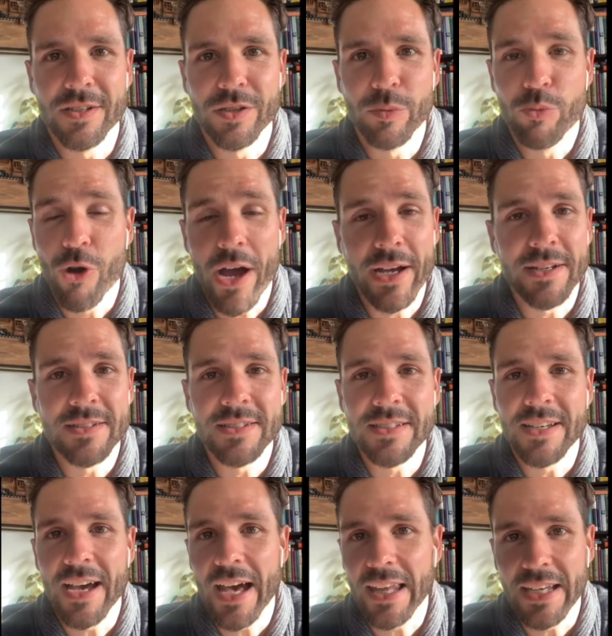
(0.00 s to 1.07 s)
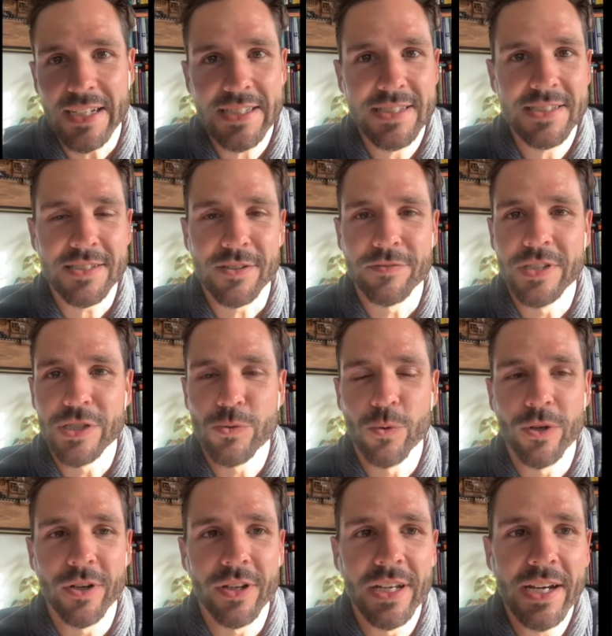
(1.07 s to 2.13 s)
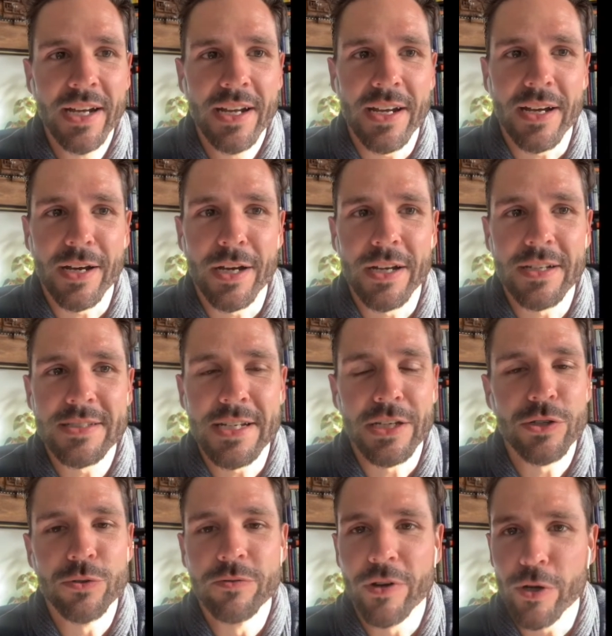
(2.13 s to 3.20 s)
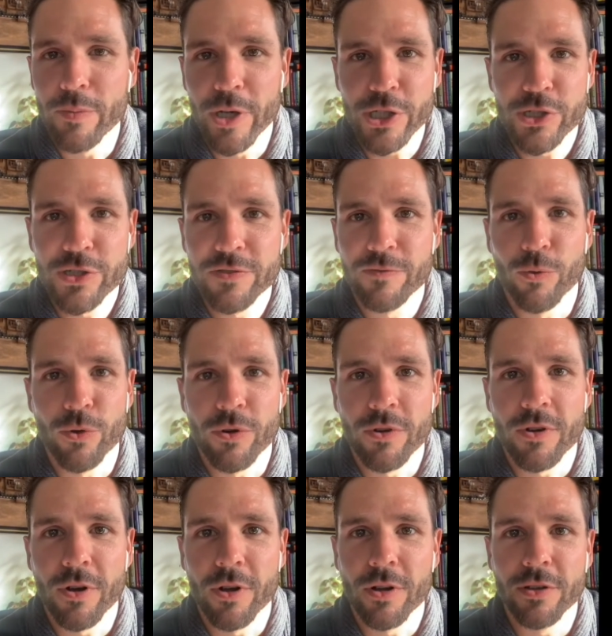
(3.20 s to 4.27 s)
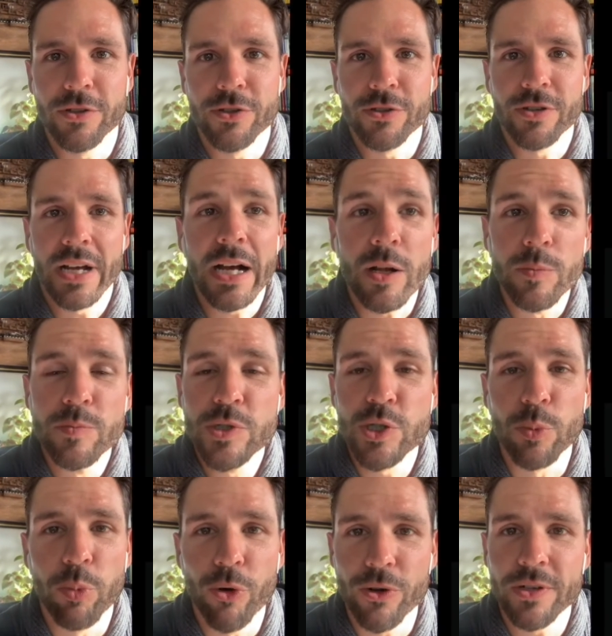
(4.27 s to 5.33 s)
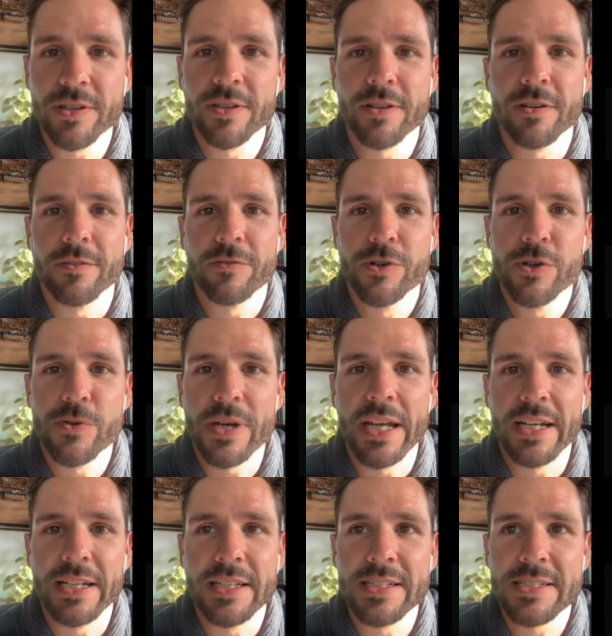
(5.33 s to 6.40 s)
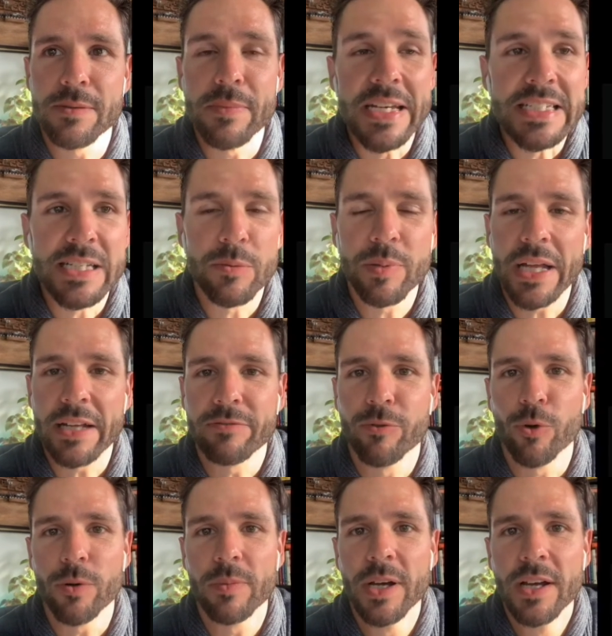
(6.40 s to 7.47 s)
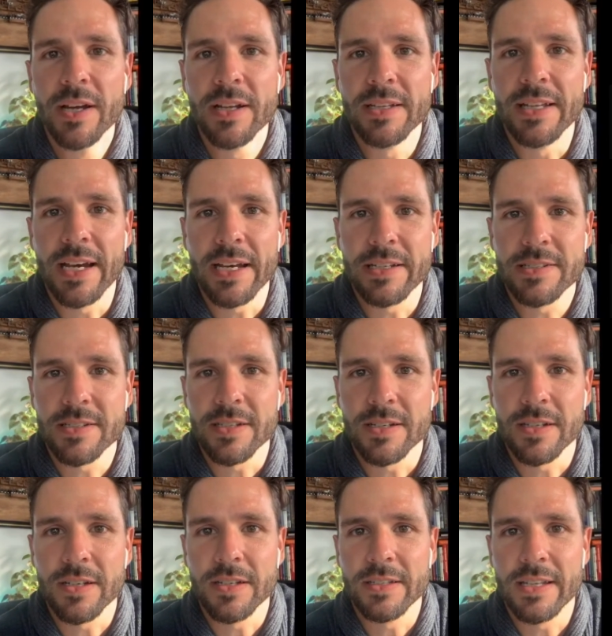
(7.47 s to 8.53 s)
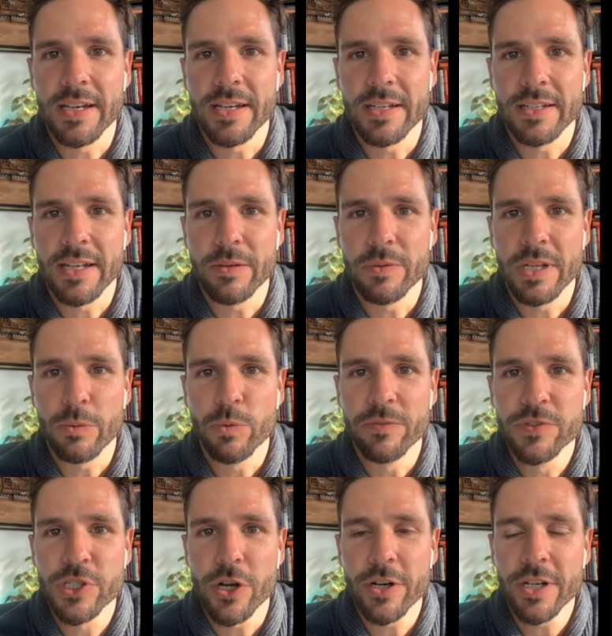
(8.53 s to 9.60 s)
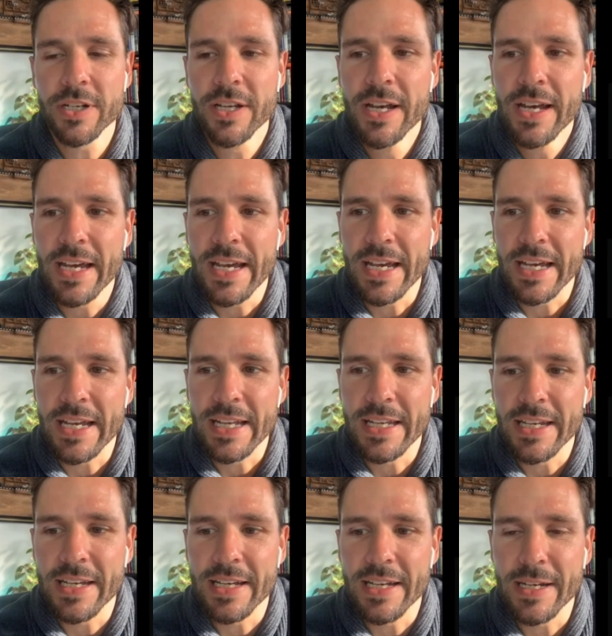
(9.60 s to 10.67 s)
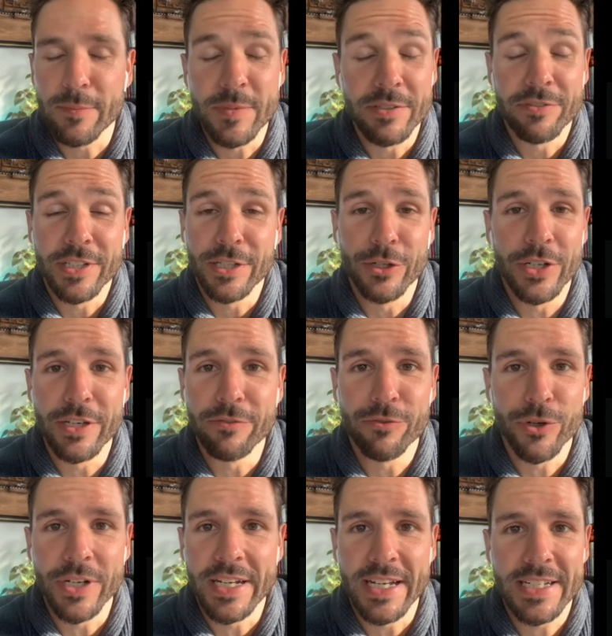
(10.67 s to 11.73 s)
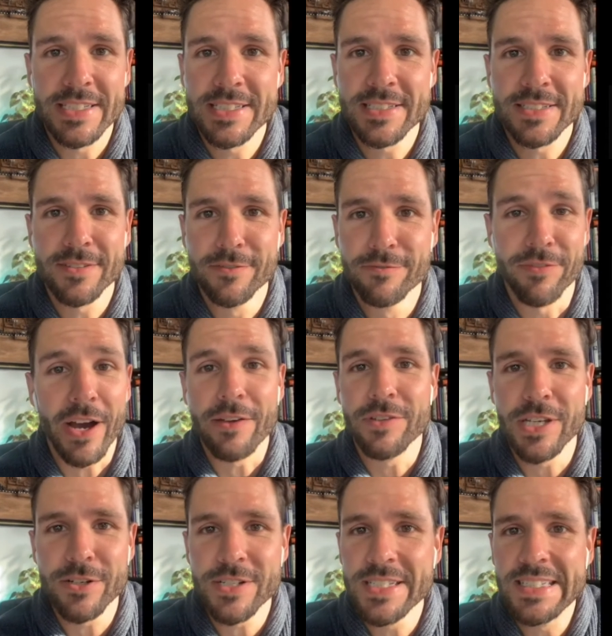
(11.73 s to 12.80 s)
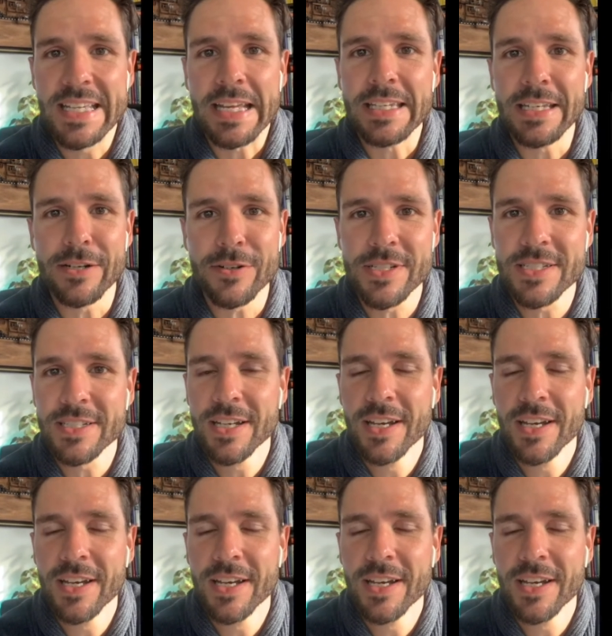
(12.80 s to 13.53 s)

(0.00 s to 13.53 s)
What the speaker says: Brian, the Alex of this world. Thank you very much for all your help, support of creating this amazing platform that we've started. And I'm definitely looking for the next 5 years, 10 years.